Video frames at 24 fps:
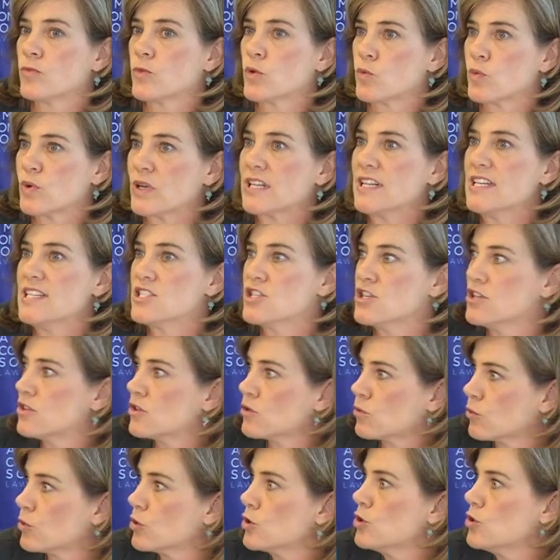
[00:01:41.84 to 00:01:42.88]
religion
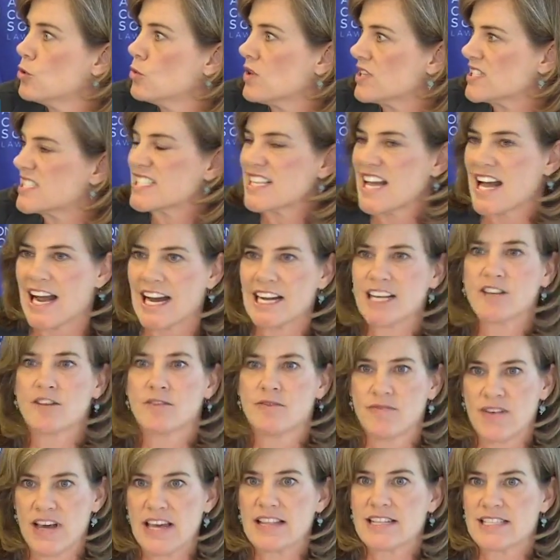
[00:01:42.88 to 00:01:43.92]
through signed
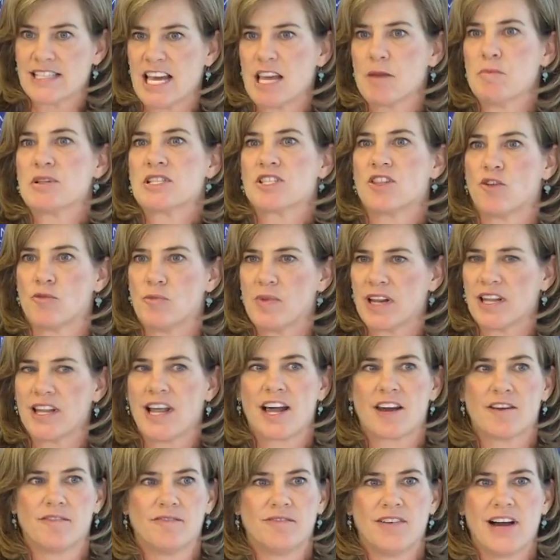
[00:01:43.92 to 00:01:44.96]
faith statements, and there have been a
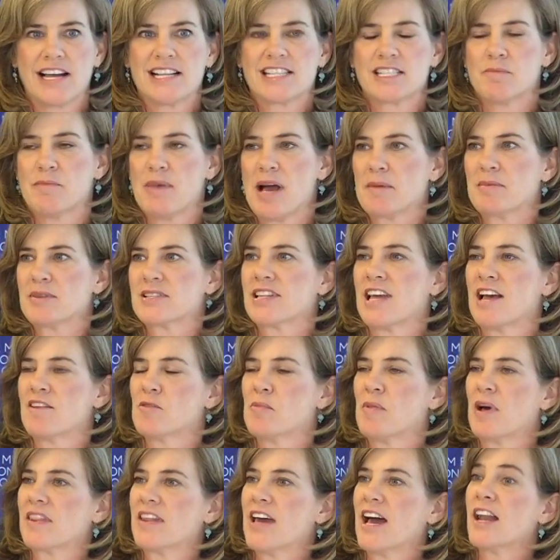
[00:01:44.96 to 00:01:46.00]
lot of fights in Baptist life
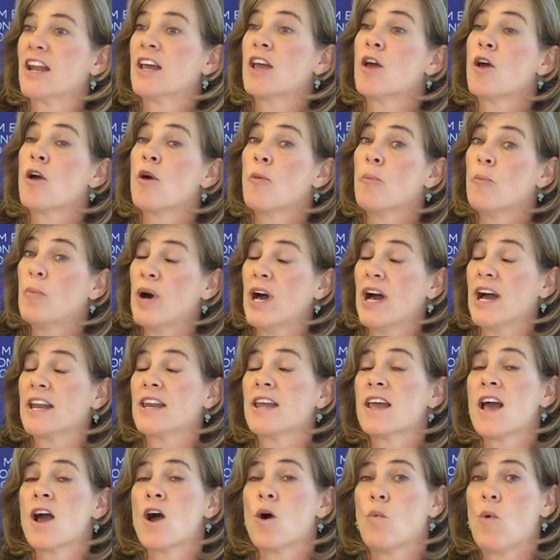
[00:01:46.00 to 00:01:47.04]
about that. But
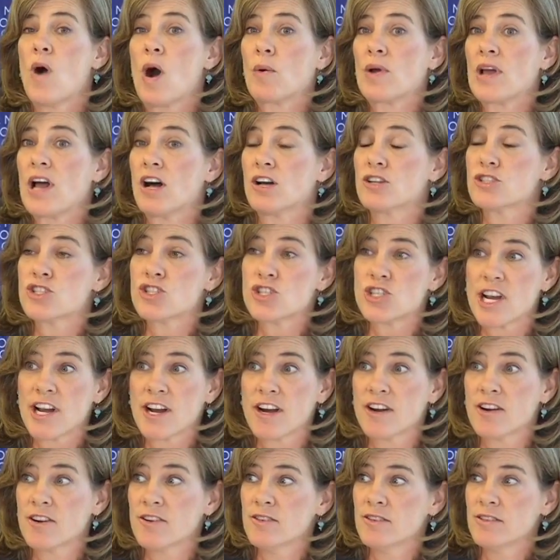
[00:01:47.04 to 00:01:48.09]
while we all
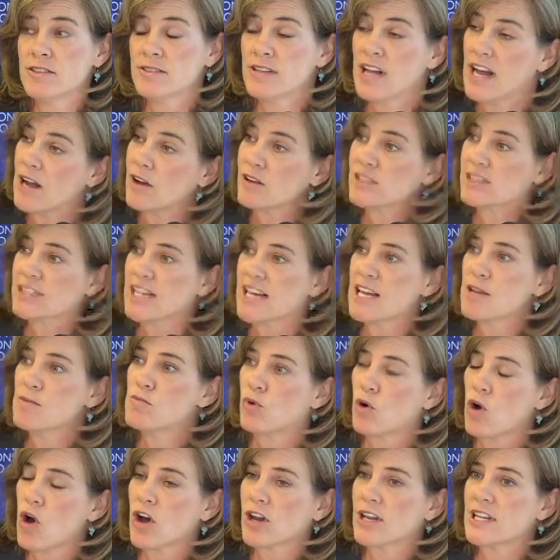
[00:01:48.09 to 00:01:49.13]
share, I'll say
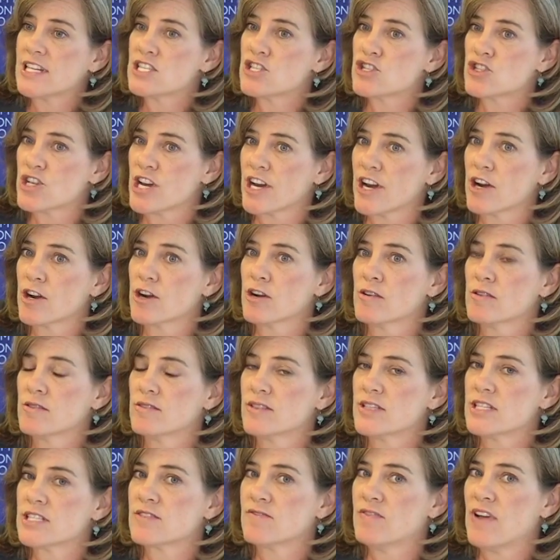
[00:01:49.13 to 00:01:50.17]
broadly share
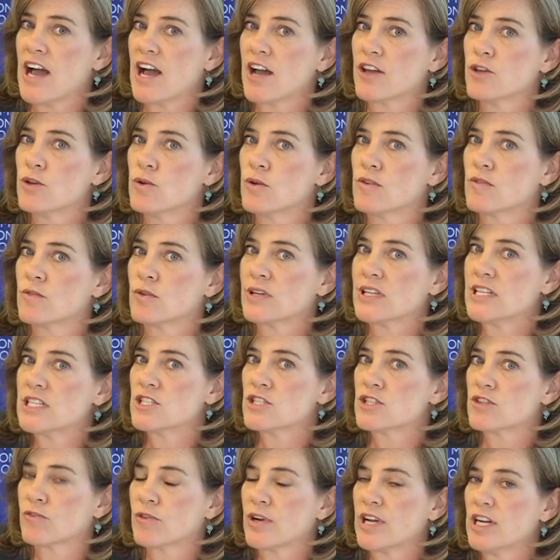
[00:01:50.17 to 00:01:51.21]
this value of
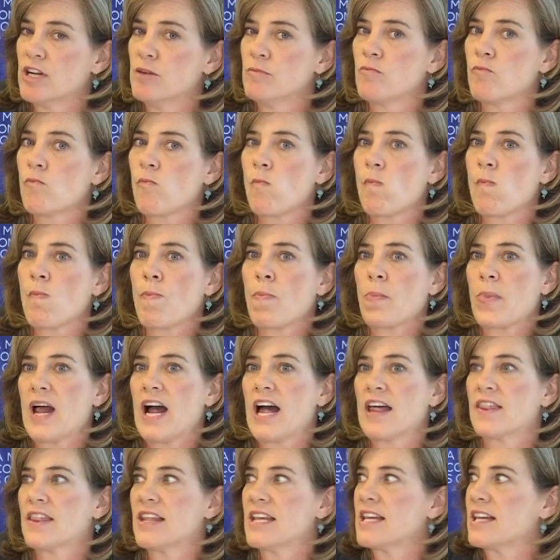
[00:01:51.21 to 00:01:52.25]
religious freedom,
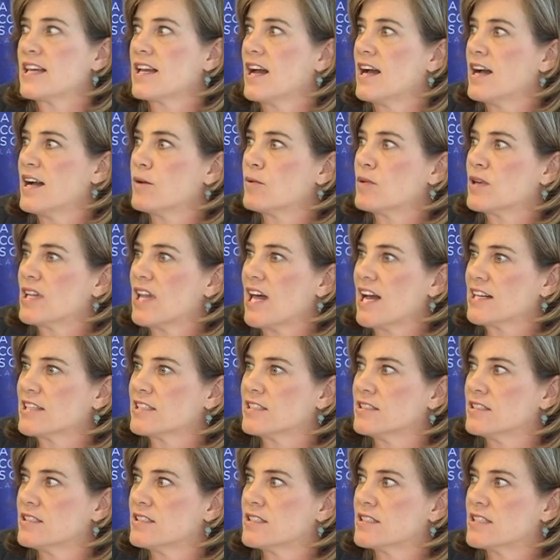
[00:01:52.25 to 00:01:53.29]
I think I would like
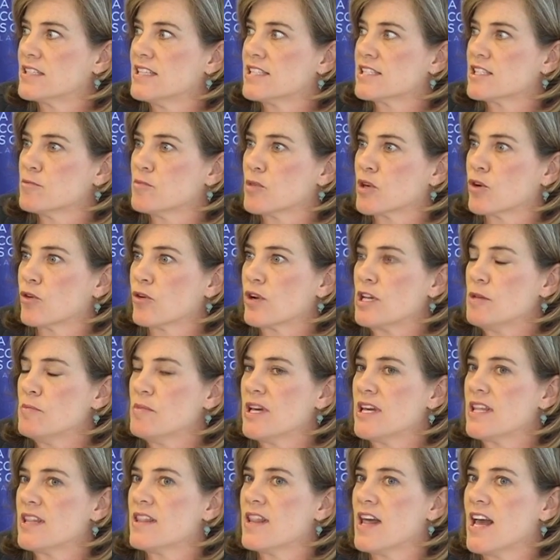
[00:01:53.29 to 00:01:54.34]
to get some
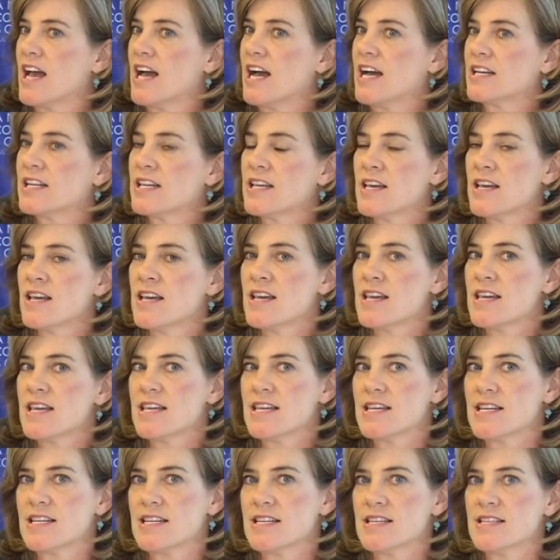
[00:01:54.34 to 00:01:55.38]
agreement that
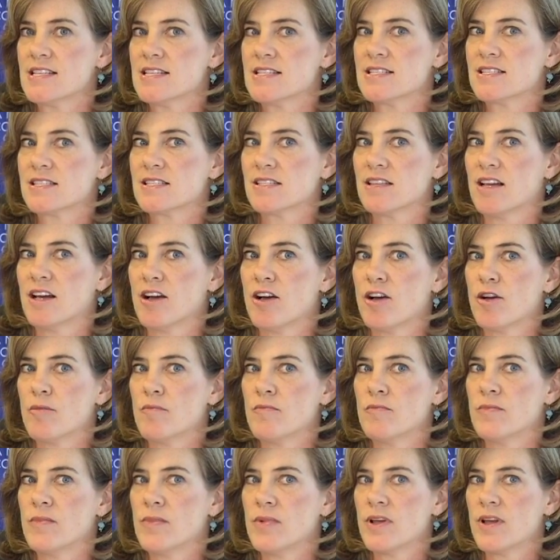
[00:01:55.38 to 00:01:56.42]
it is
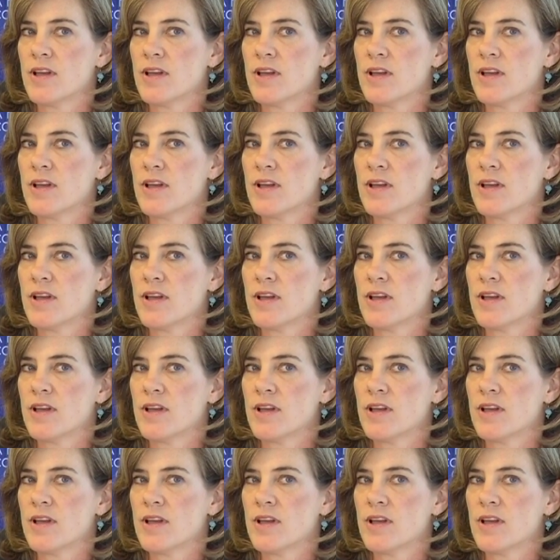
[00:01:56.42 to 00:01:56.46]
a